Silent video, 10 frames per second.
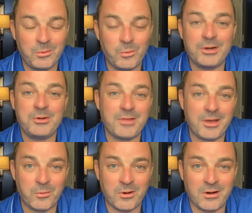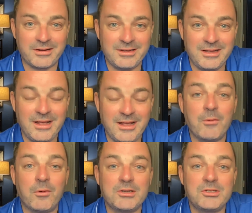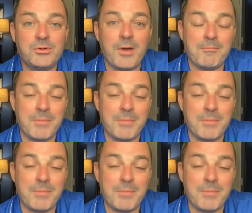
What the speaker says: What do they want? They want to